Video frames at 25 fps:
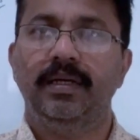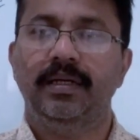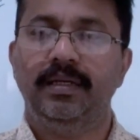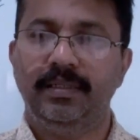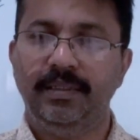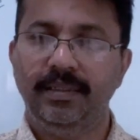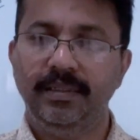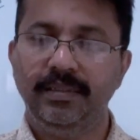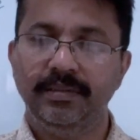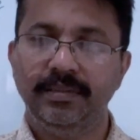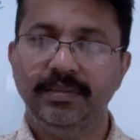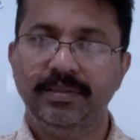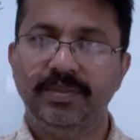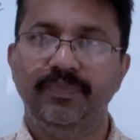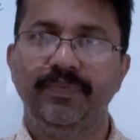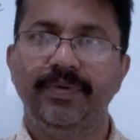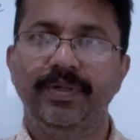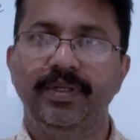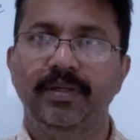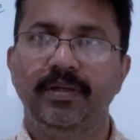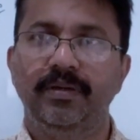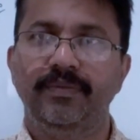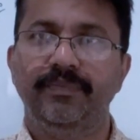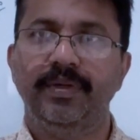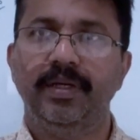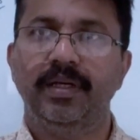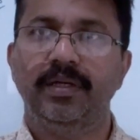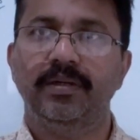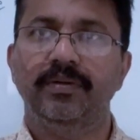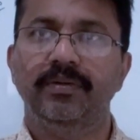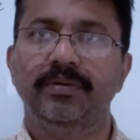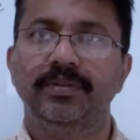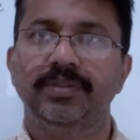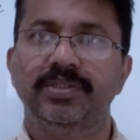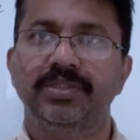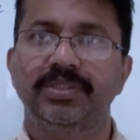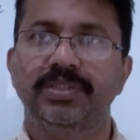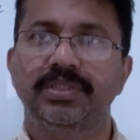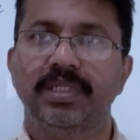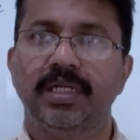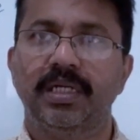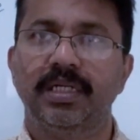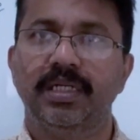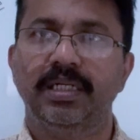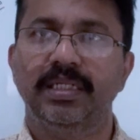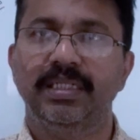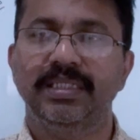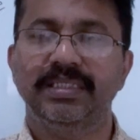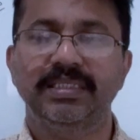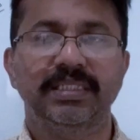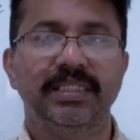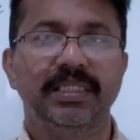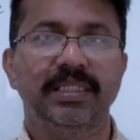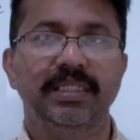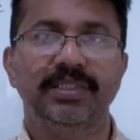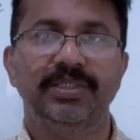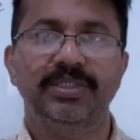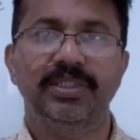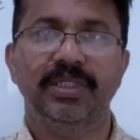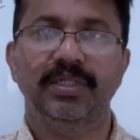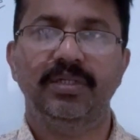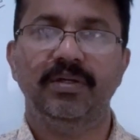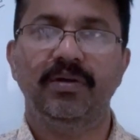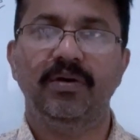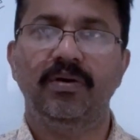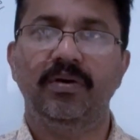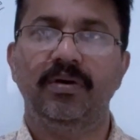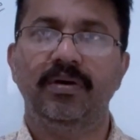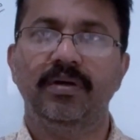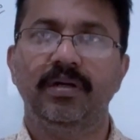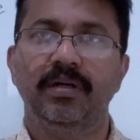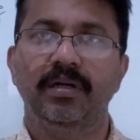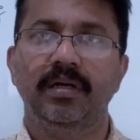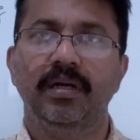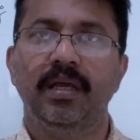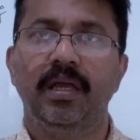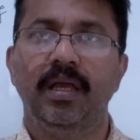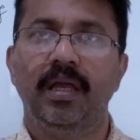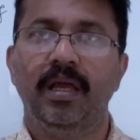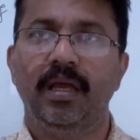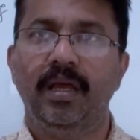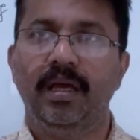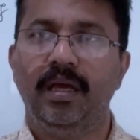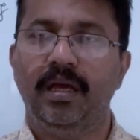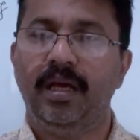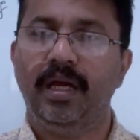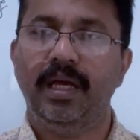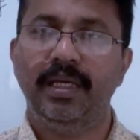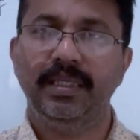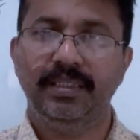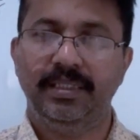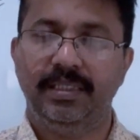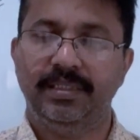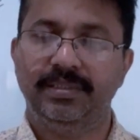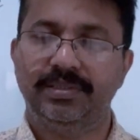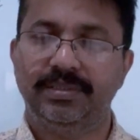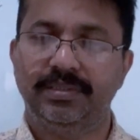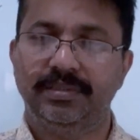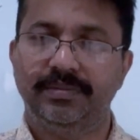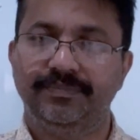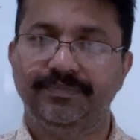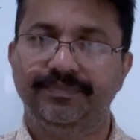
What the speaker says: In this video, we are going to start a discussion on IELTS.